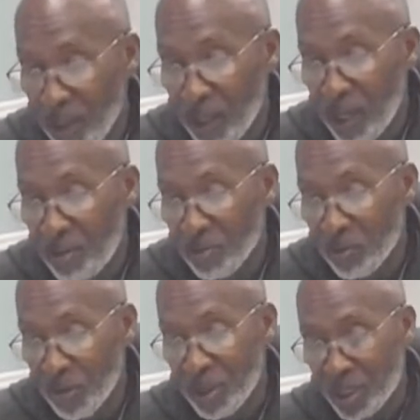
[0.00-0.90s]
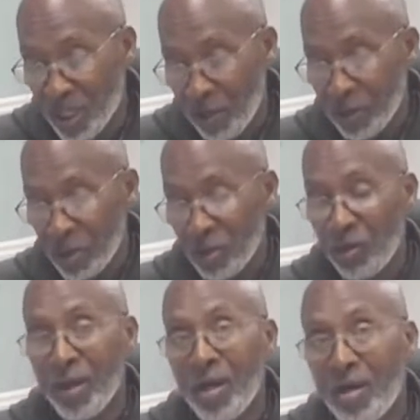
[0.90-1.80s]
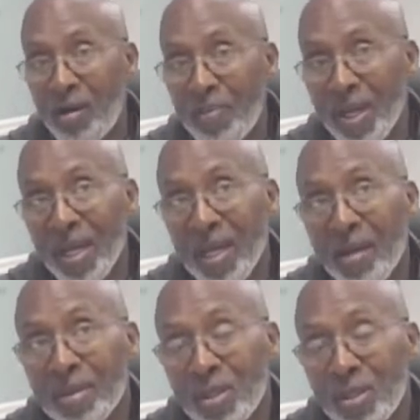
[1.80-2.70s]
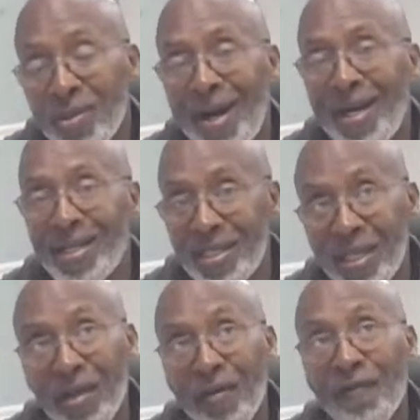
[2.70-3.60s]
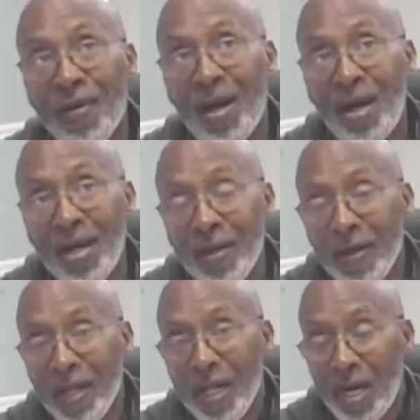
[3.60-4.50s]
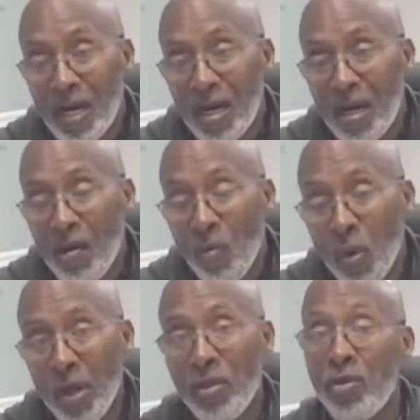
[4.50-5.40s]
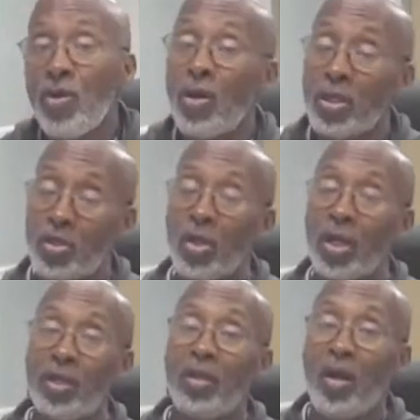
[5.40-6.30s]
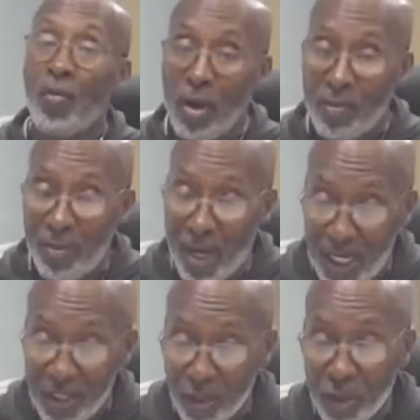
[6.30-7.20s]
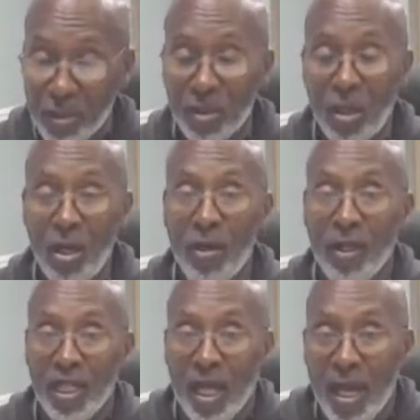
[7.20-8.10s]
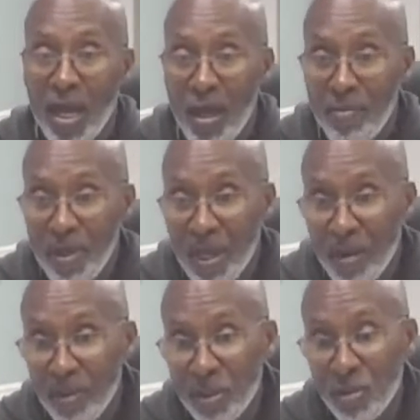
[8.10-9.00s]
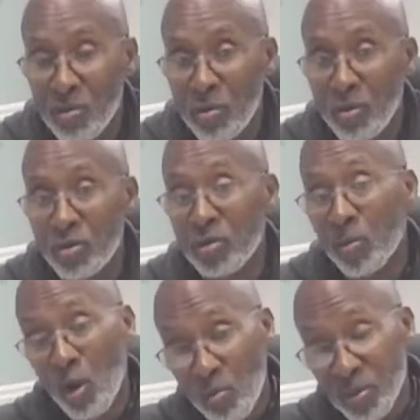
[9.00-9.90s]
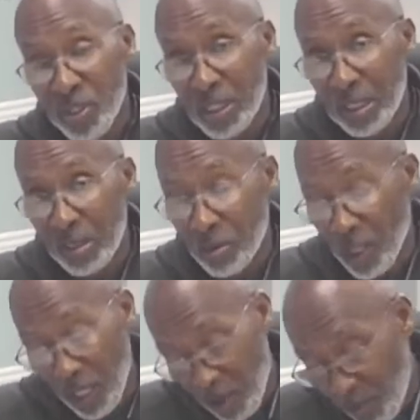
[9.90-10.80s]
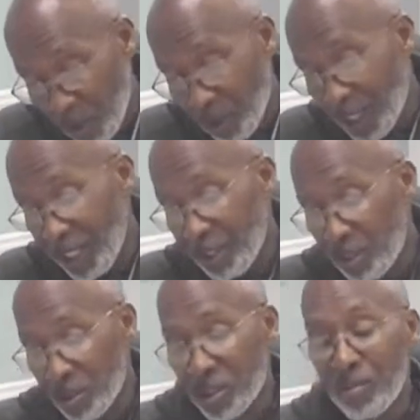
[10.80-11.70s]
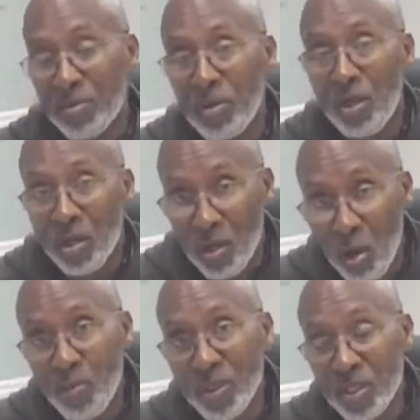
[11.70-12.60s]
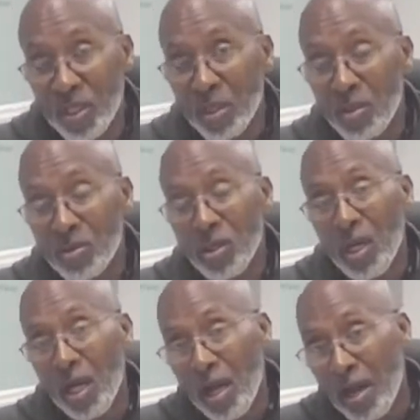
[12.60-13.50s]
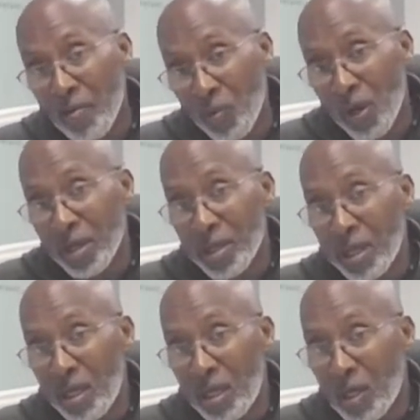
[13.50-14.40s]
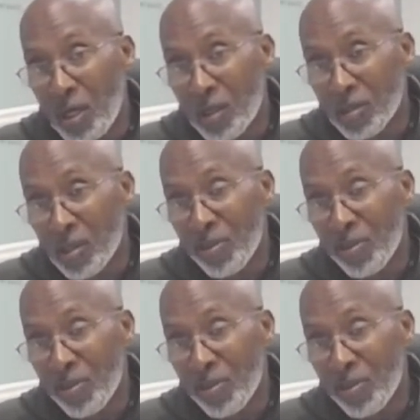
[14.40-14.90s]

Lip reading: comes with the territory of being able to identify what your trigger, what my triggers are, and be able to use some coping skills. And we're going to get into some coping skills and what some of